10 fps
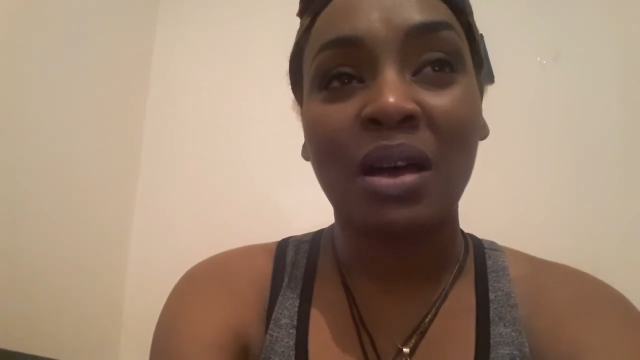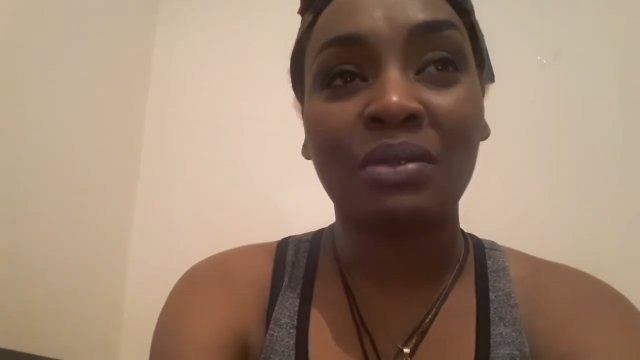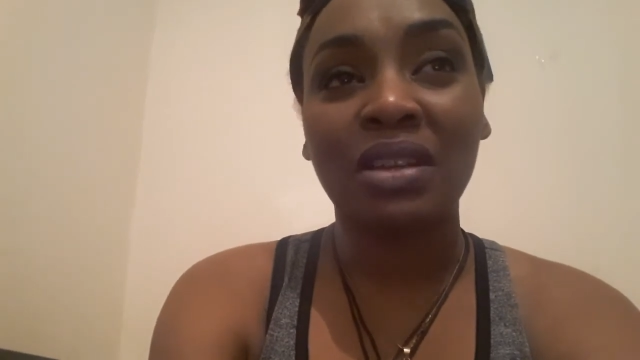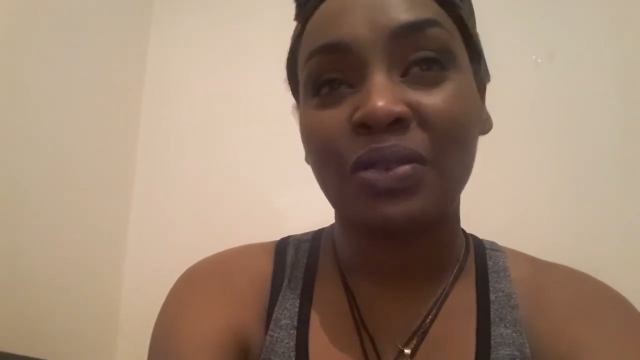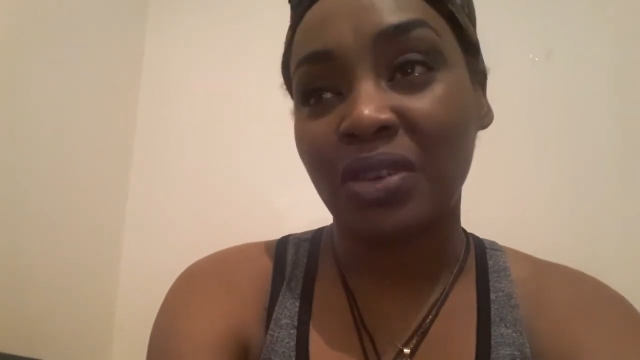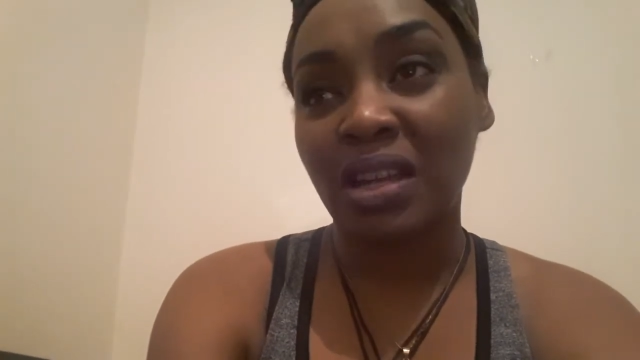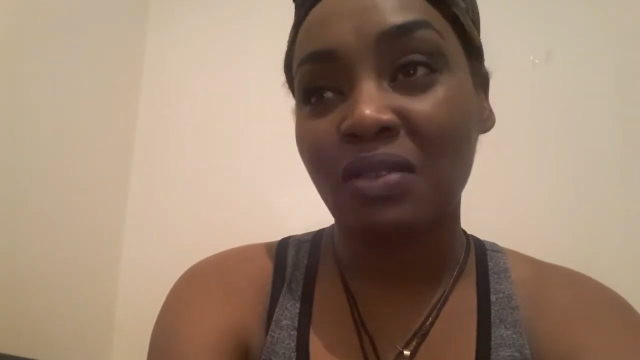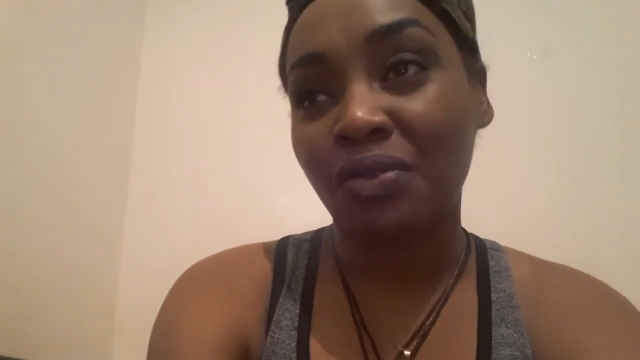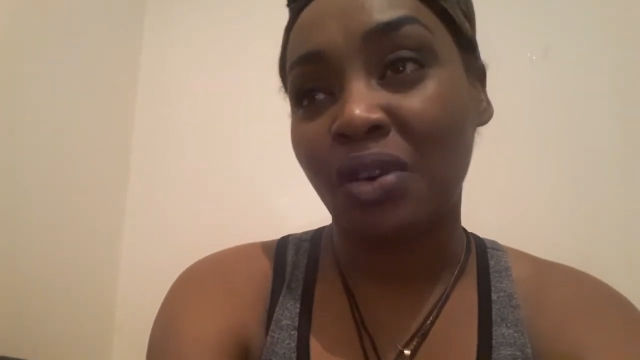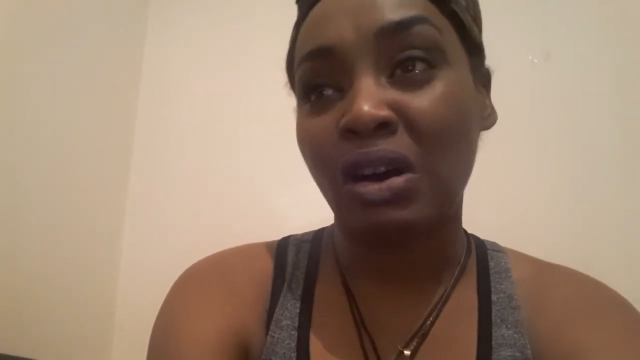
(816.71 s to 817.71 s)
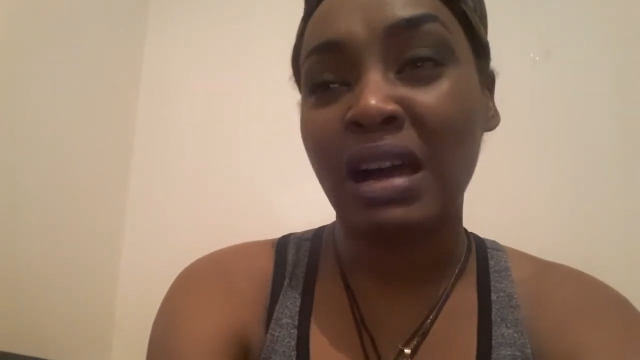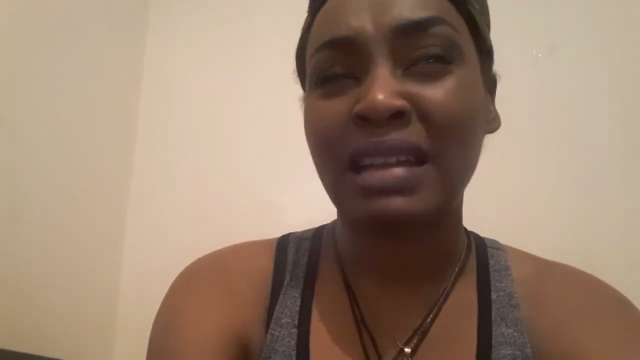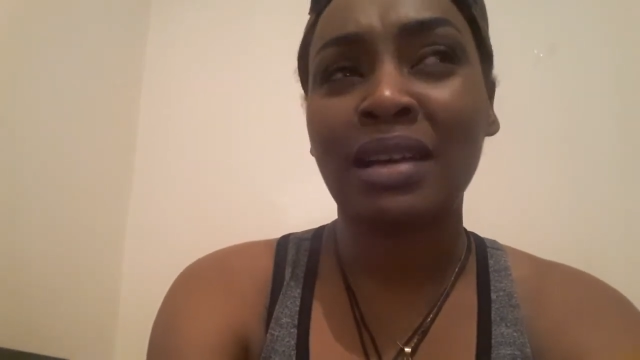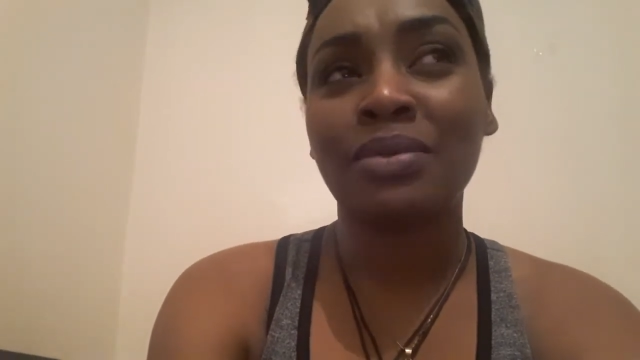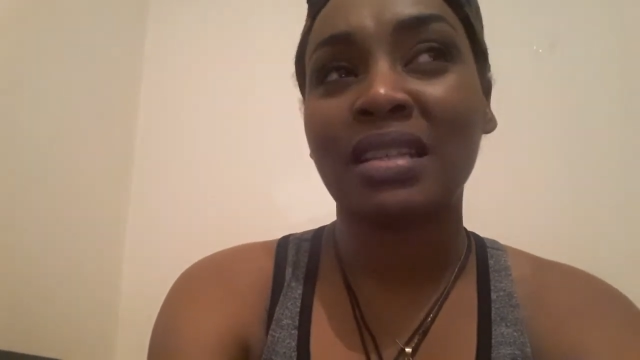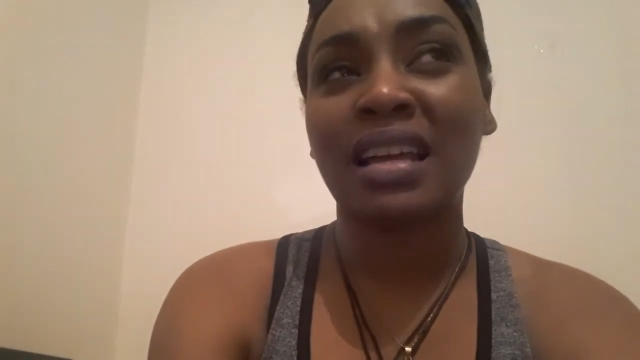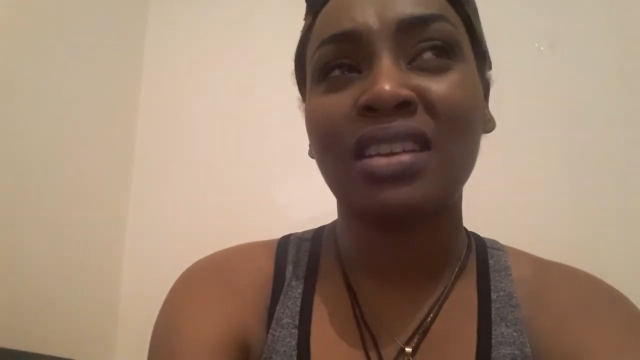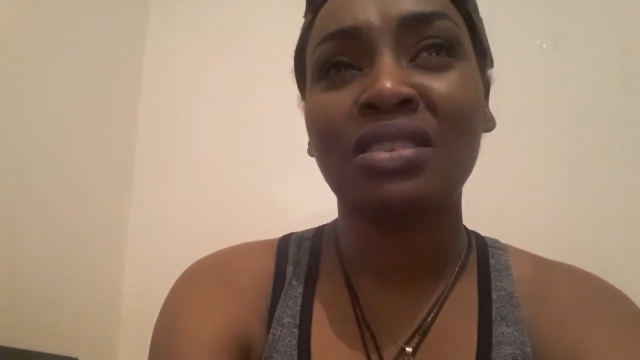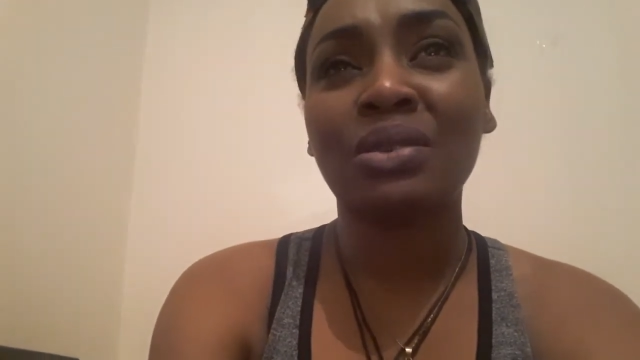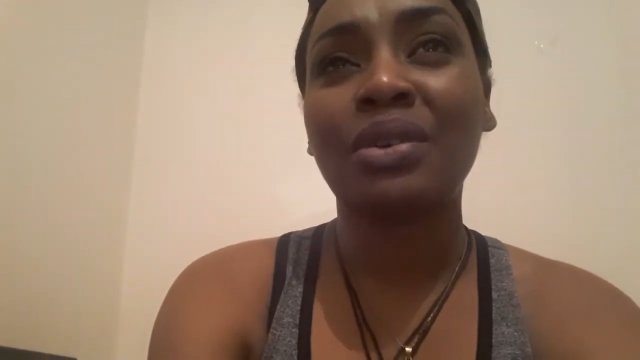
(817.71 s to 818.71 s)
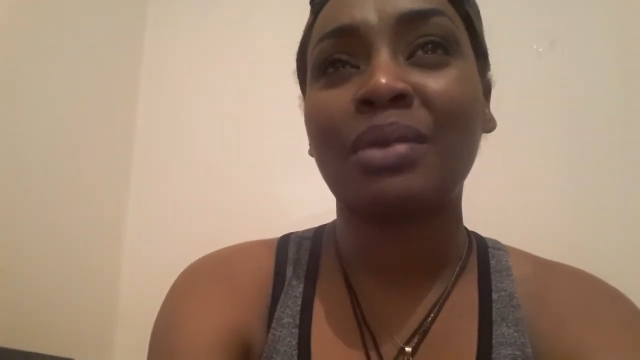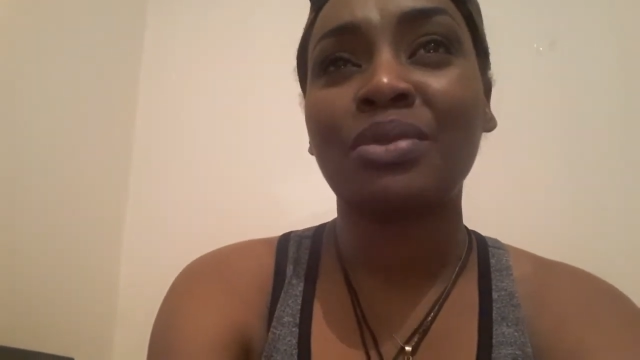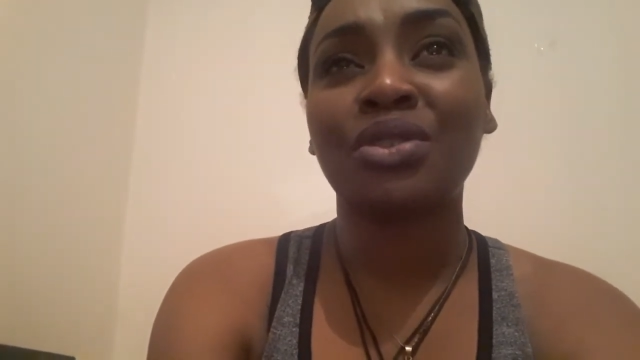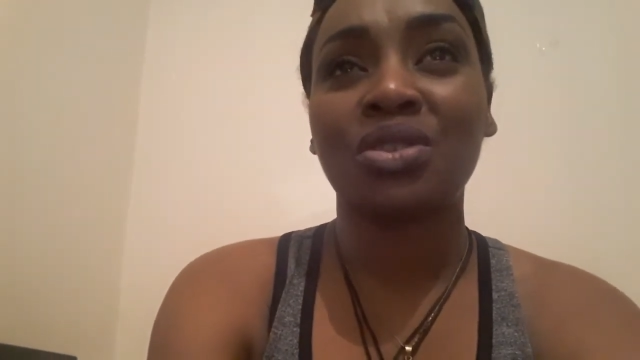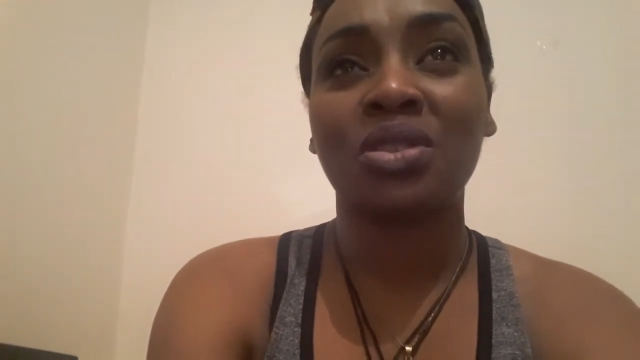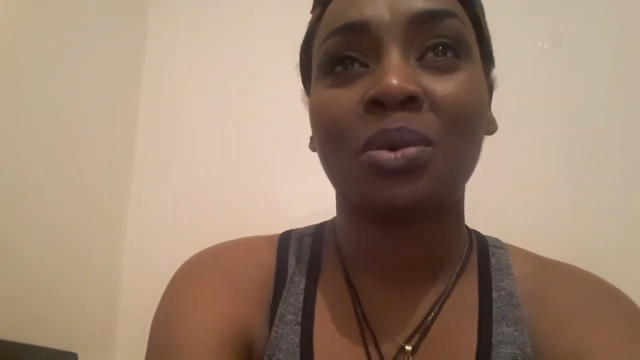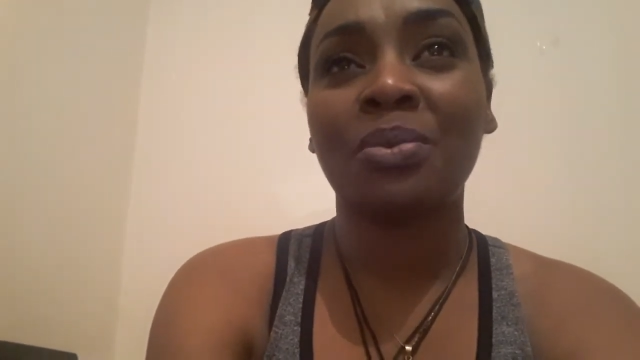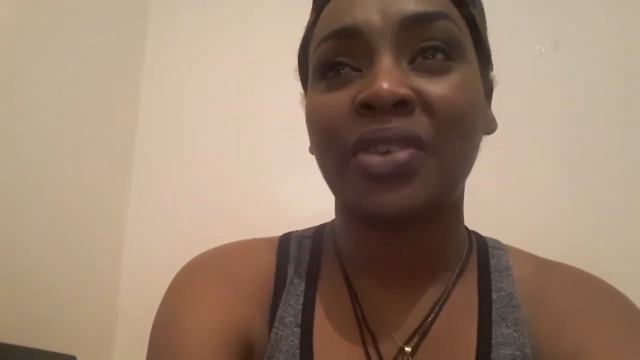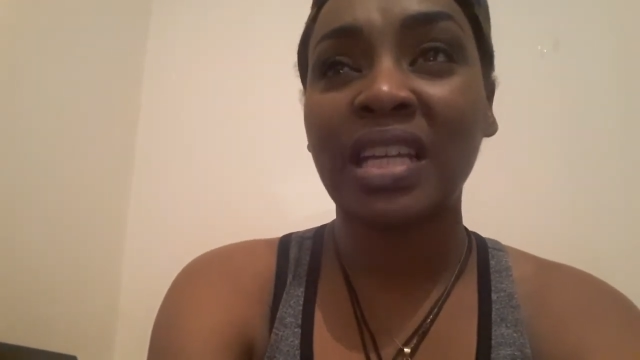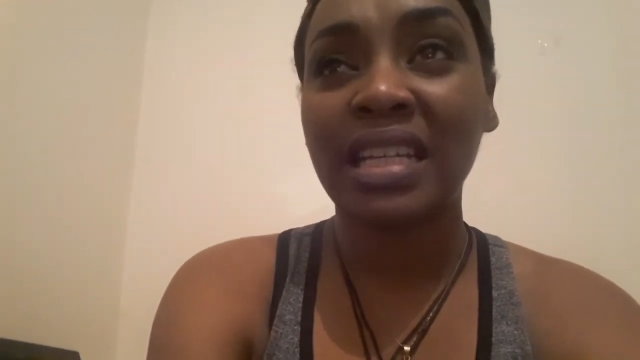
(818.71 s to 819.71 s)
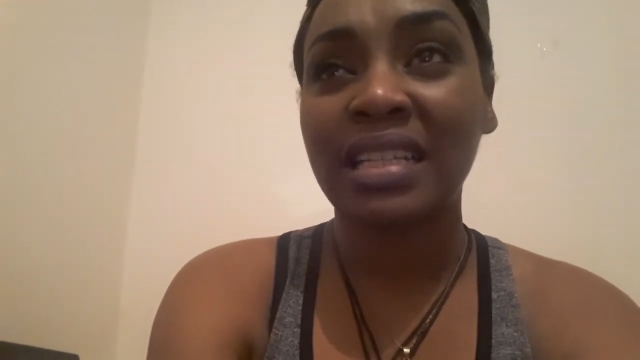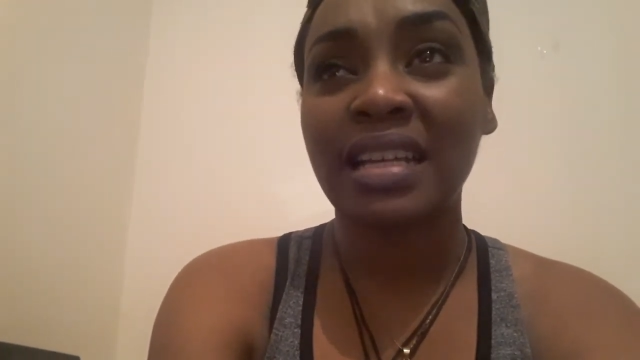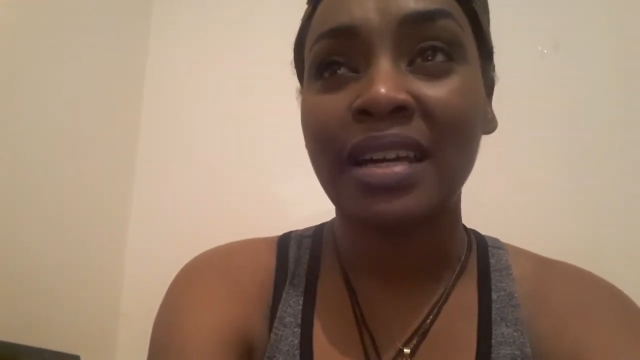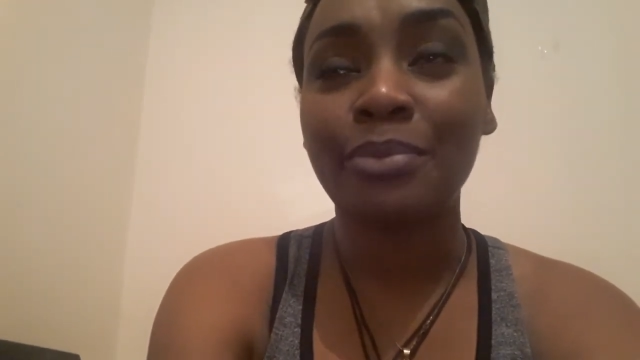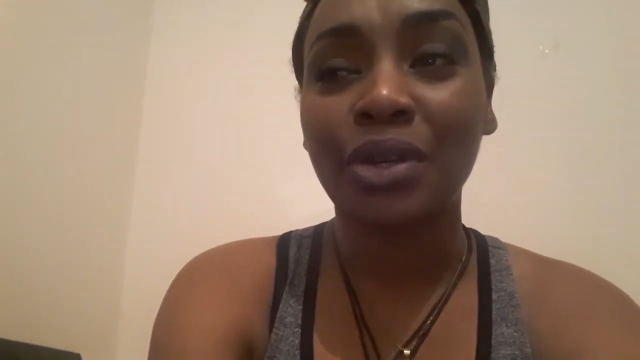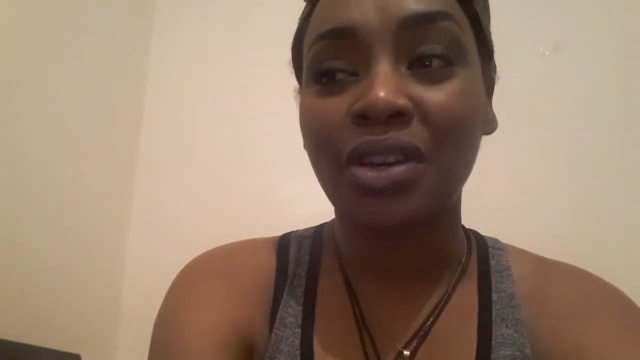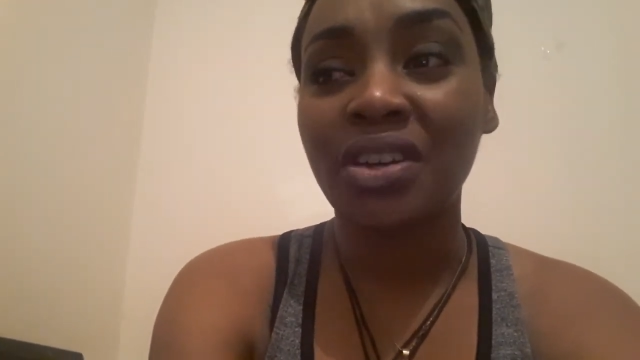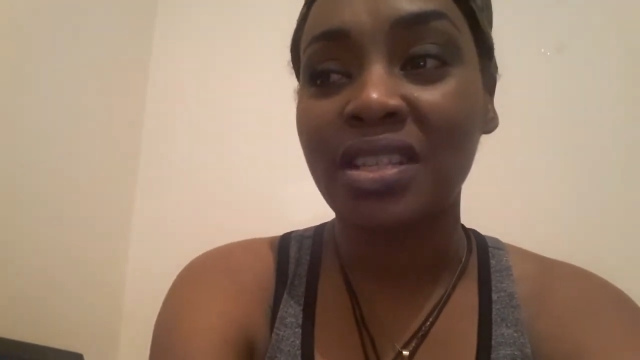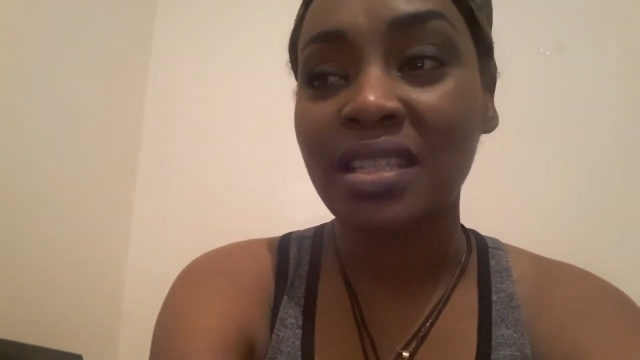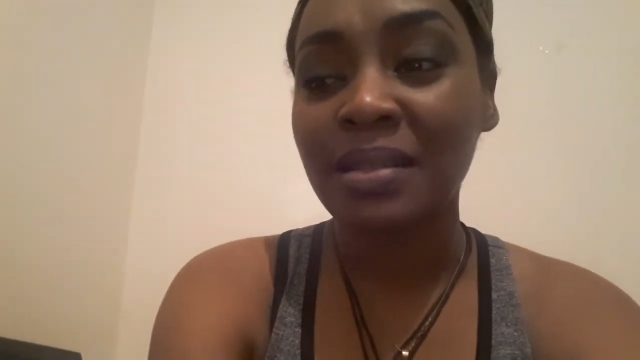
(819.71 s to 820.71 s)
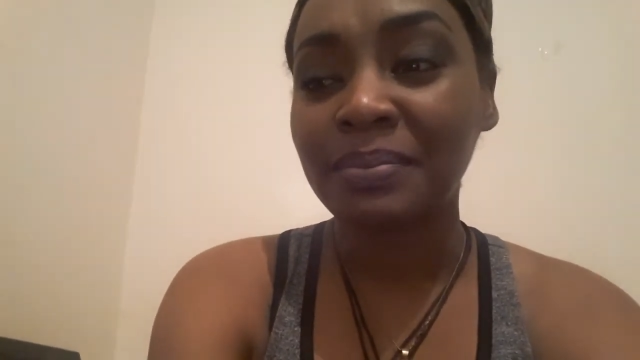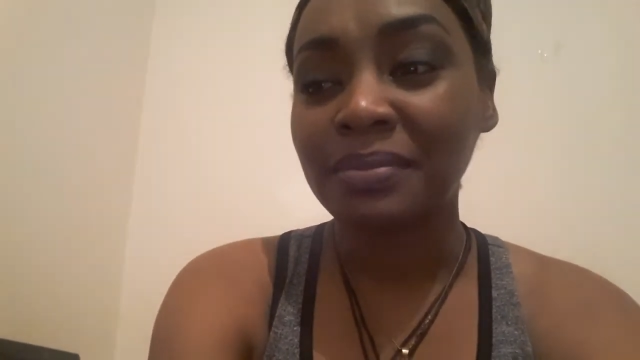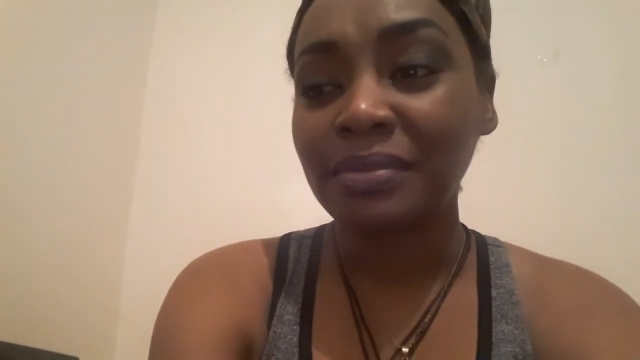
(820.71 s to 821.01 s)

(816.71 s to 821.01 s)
I'll never get far. And I was like, I'm gonna stop thinking that, because